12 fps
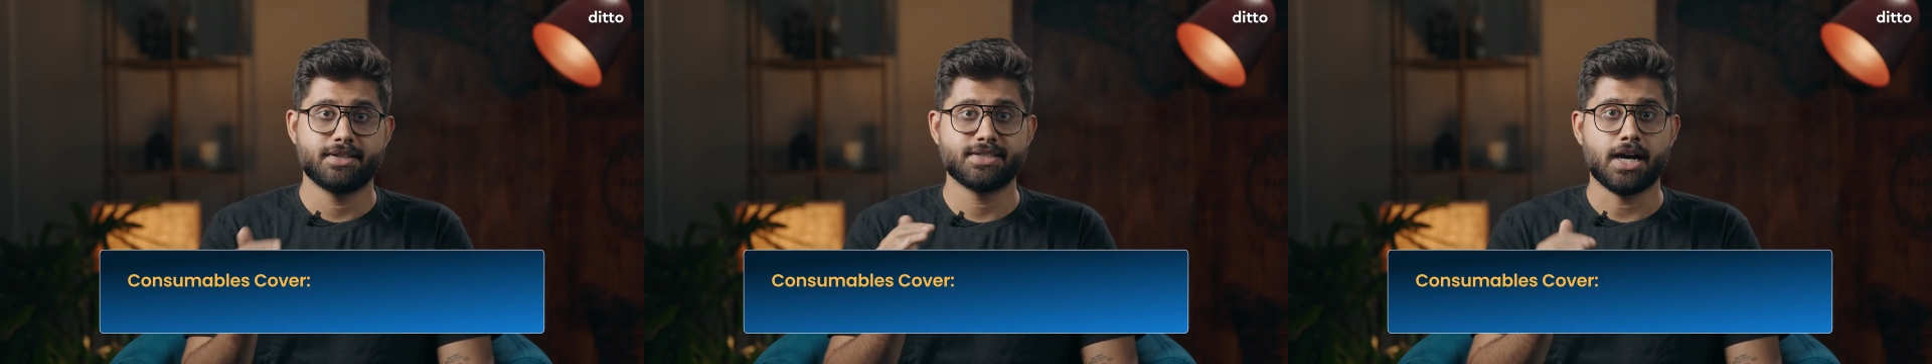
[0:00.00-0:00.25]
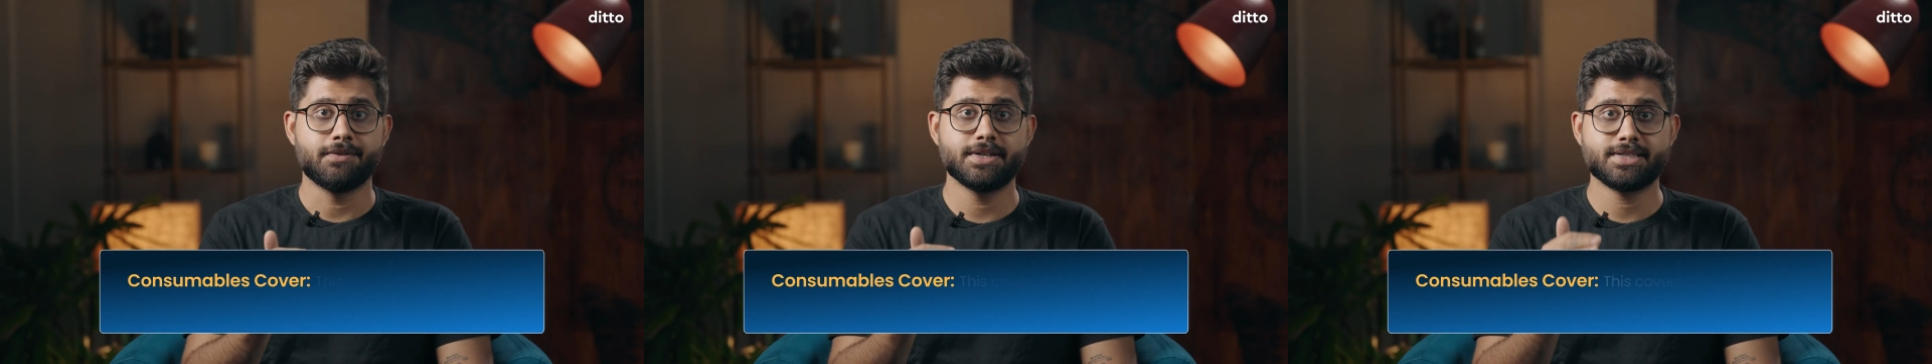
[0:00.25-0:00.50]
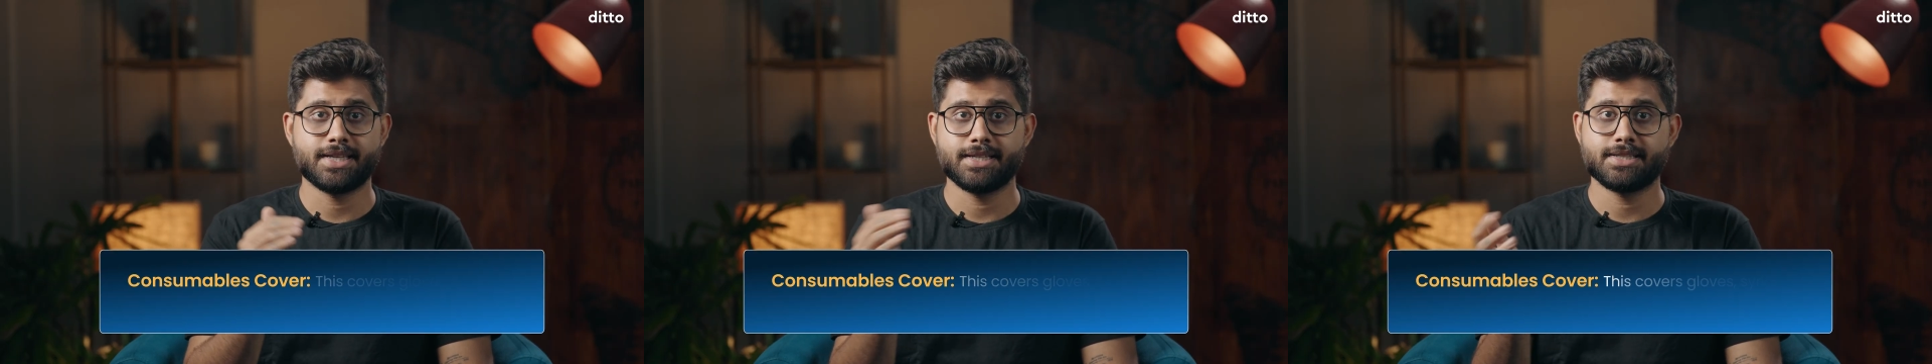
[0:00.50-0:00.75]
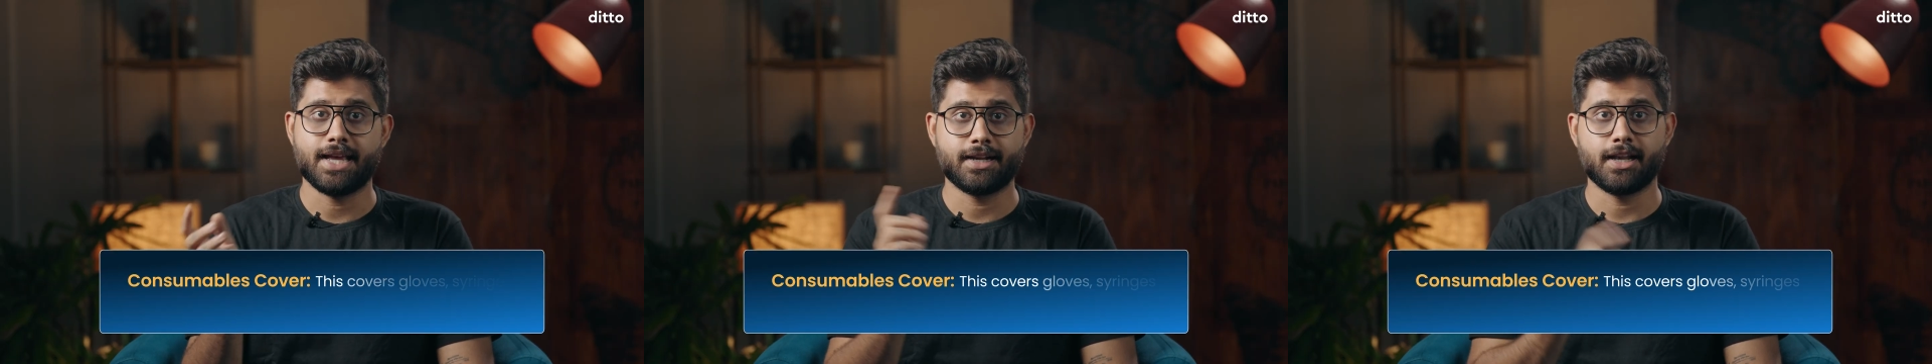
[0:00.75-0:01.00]
This covers
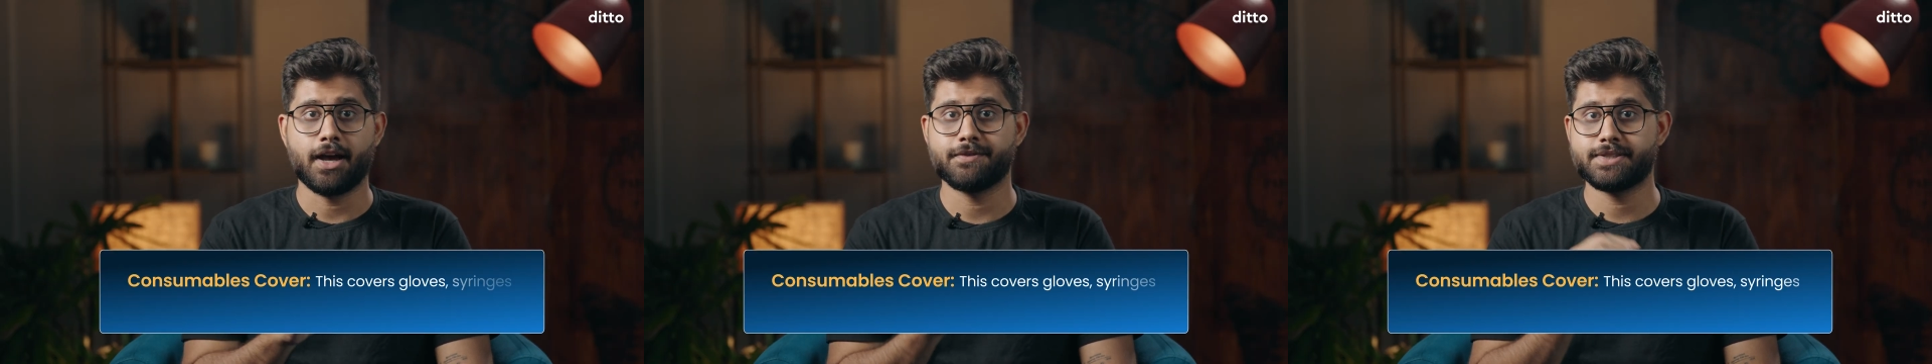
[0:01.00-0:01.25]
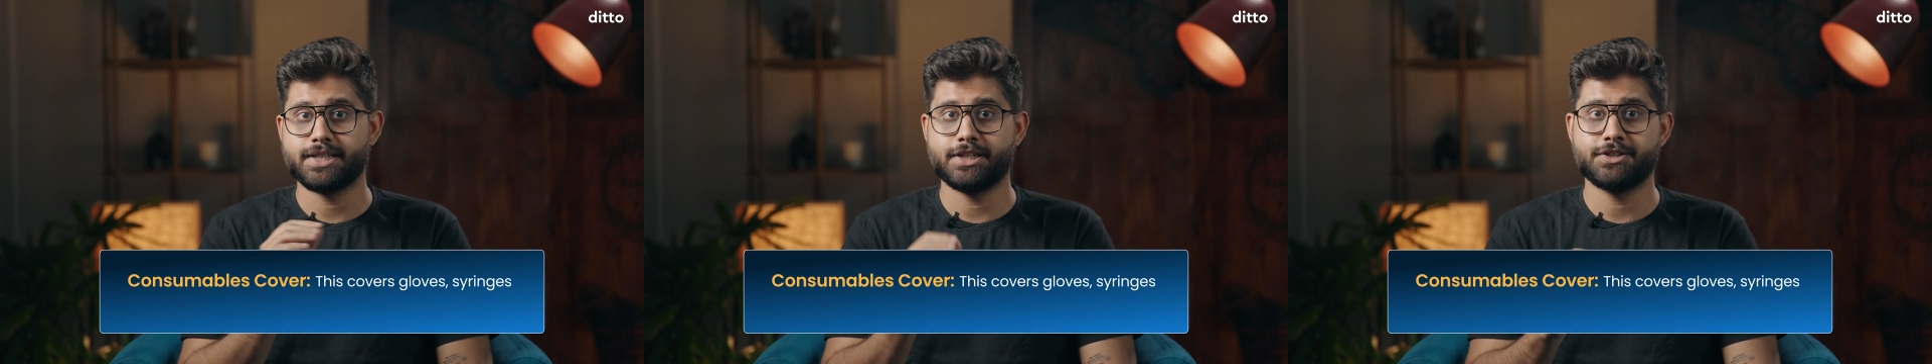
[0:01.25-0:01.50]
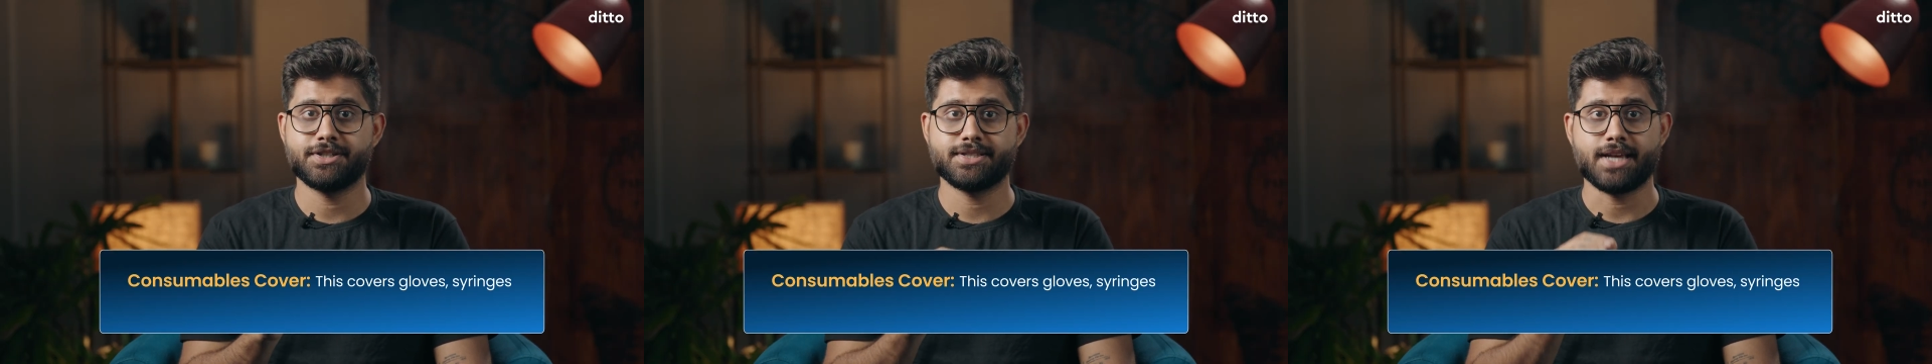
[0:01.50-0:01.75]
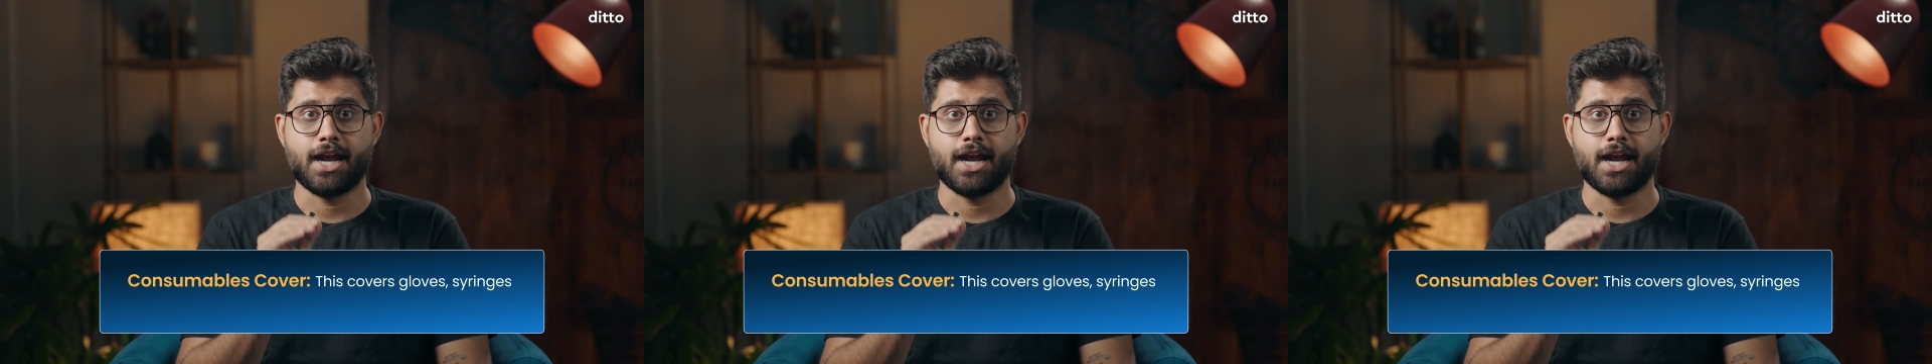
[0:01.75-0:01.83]
things like gloves, syringes,